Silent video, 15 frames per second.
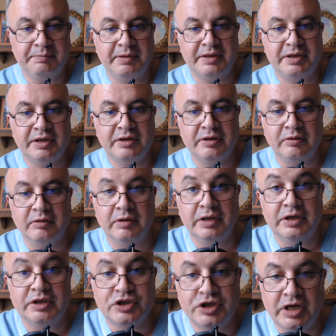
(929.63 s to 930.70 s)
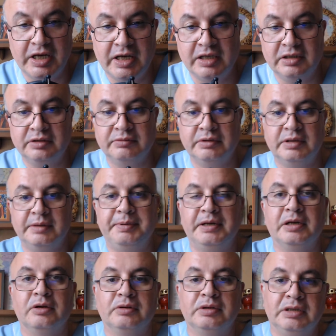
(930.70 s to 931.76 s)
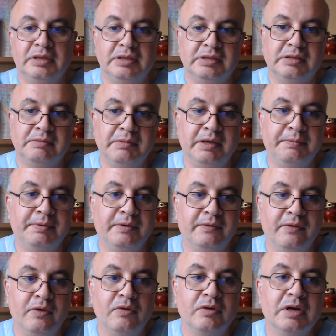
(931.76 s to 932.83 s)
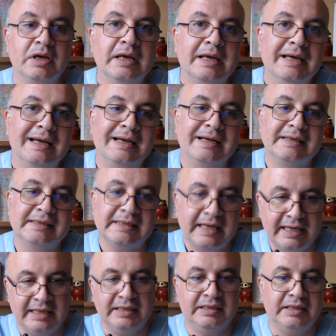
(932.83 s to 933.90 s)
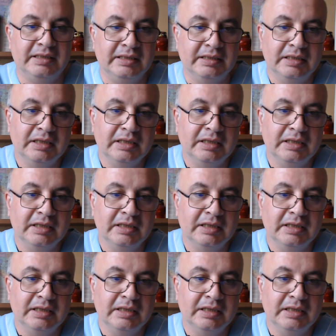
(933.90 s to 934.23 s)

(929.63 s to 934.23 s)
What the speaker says: particularly a child with epiglottitis, may provoke anxiety,